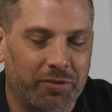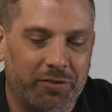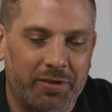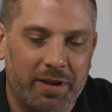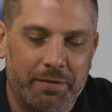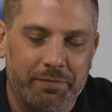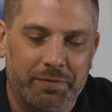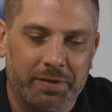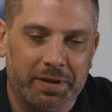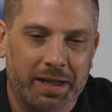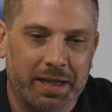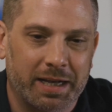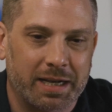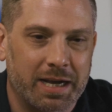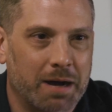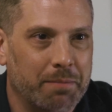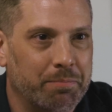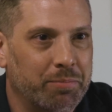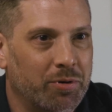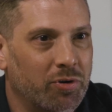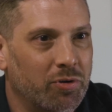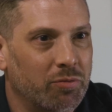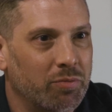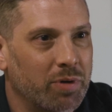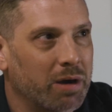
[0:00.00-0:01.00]
There's definitely a
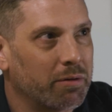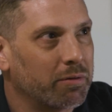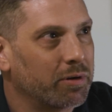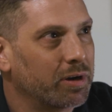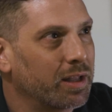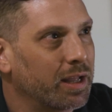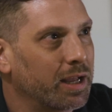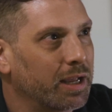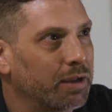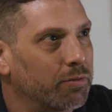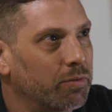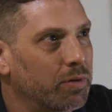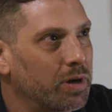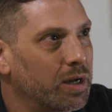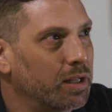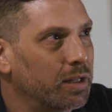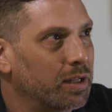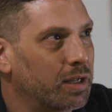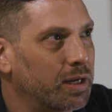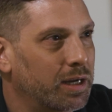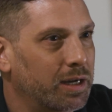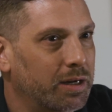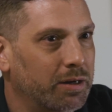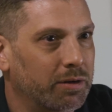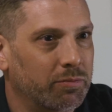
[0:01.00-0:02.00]
couple where we're like, well,
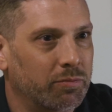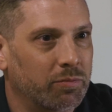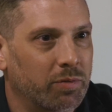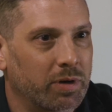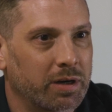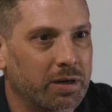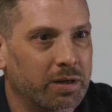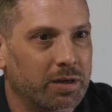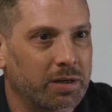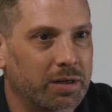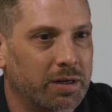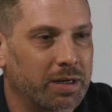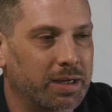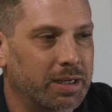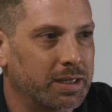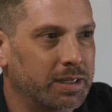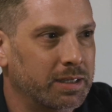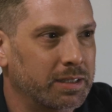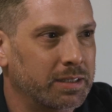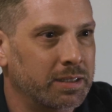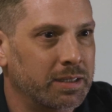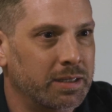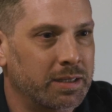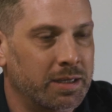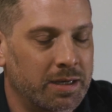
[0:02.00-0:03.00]
uh, we're
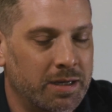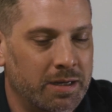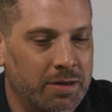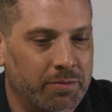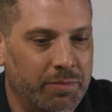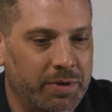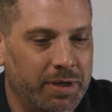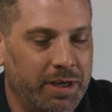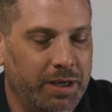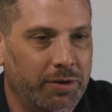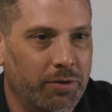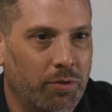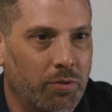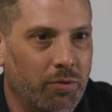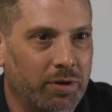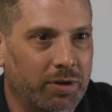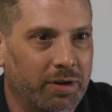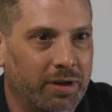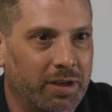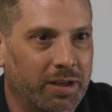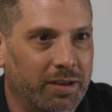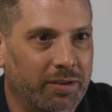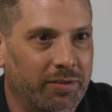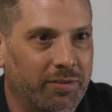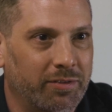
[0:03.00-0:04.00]
uh, we need to
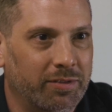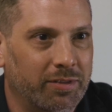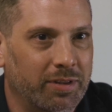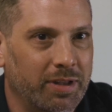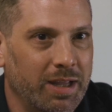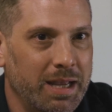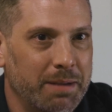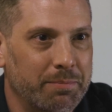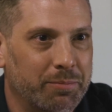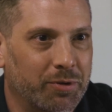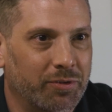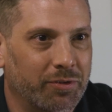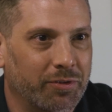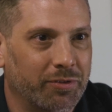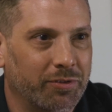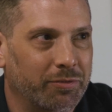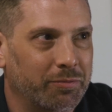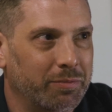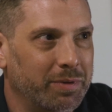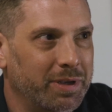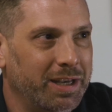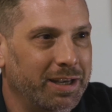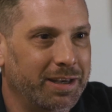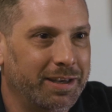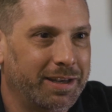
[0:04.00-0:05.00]
order these labels.
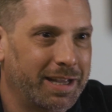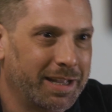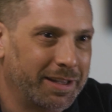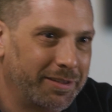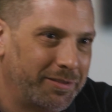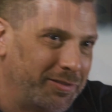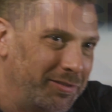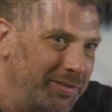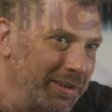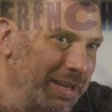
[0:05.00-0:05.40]
We need to get